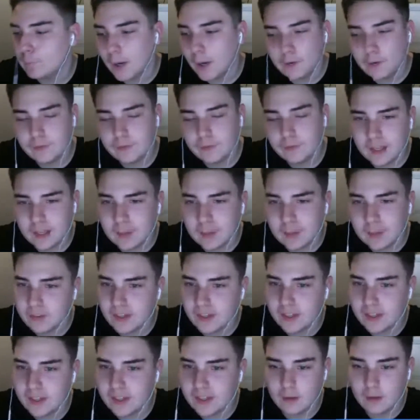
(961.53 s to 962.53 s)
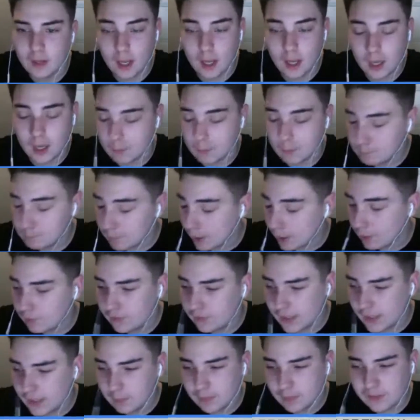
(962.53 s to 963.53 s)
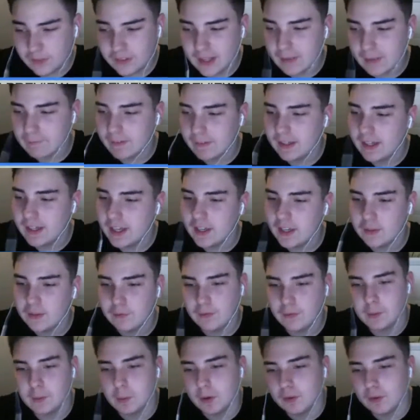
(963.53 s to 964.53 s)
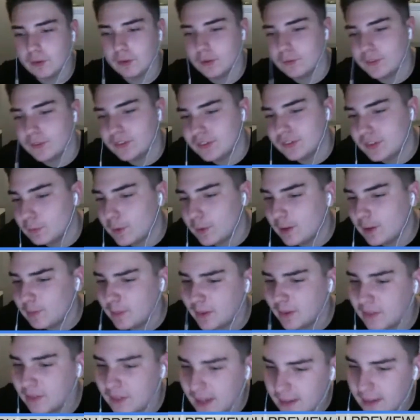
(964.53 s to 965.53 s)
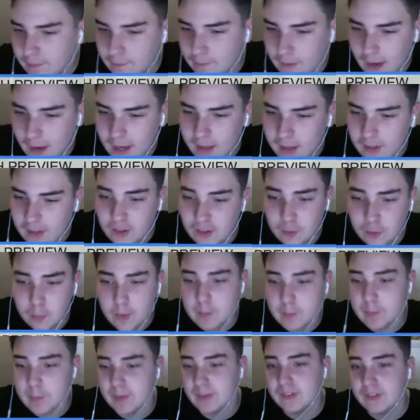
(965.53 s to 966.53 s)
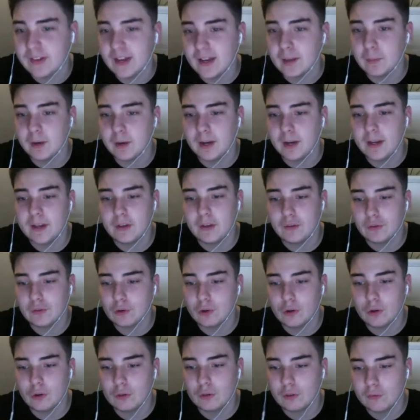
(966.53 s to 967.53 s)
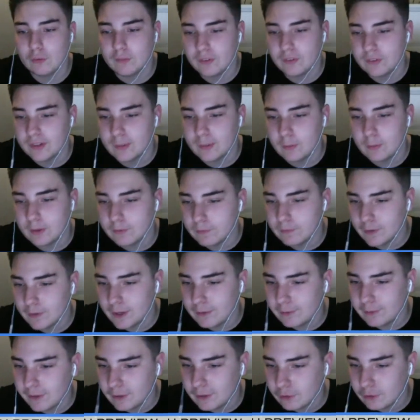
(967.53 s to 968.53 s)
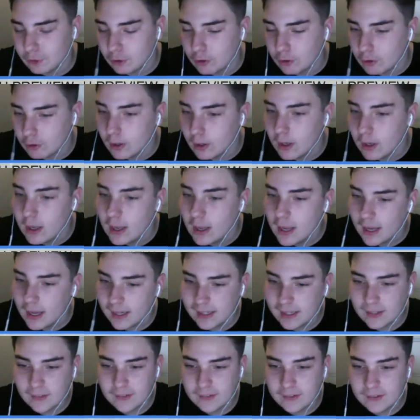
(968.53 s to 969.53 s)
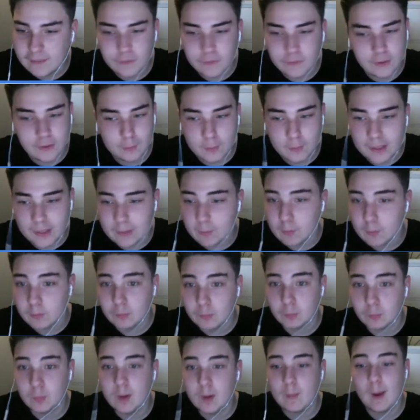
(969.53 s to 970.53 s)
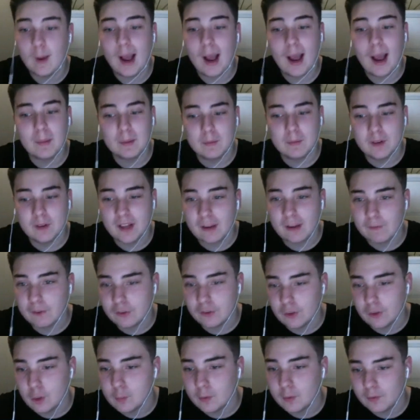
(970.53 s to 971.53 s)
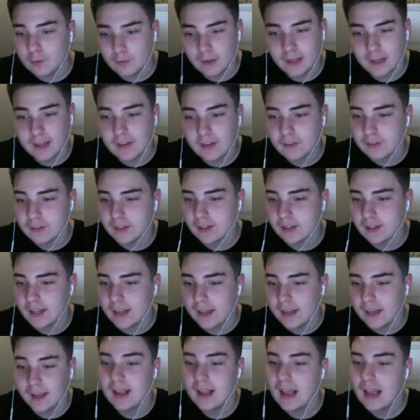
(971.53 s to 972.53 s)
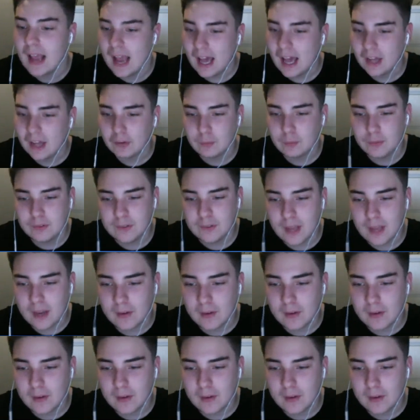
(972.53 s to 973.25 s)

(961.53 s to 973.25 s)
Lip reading: teams, both teams definitely need the 3 points. Obviously, we've been saying for ages, we've been celebrating draws. Obviously, with a 3-3 draw against Everton, we were happy with that result. But realistically, as we said,